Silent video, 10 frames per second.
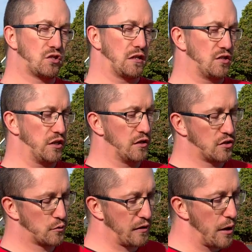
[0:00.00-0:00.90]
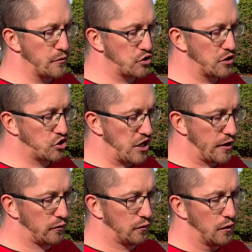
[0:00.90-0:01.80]
consider subscribing to the
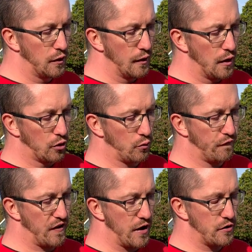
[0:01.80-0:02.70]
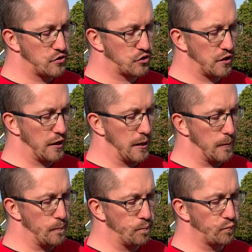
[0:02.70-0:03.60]
channel. Come find us
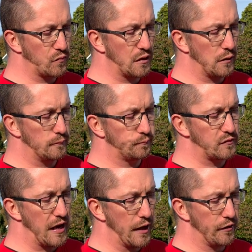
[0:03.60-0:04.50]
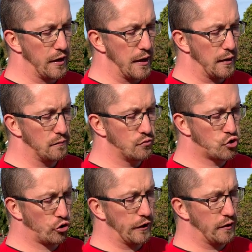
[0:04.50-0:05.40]
and
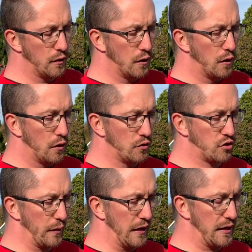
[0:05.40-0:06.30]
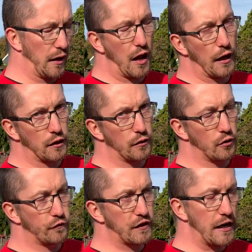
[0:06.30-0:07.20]
join. Also hit that like and
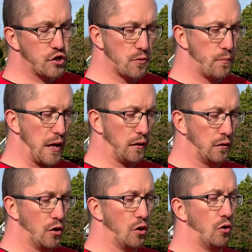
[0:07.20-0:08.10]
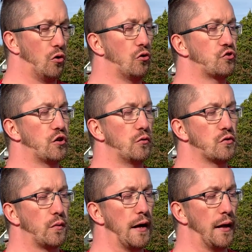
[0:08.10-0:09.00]
notification bell. Also
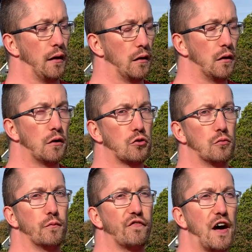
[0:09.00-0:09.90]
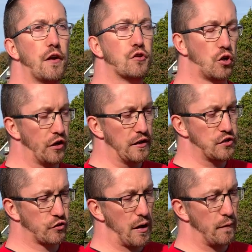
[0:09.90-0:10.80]
as well, come find us on
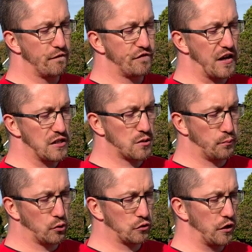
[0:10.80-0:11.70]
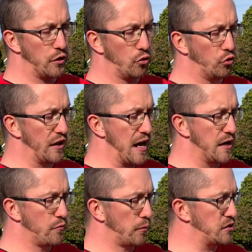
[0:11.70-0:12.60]
Instagram and Facebook under
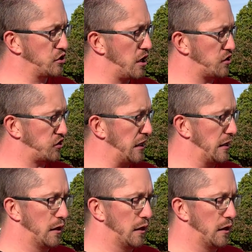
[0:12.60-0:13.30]
Andy Robinson RC.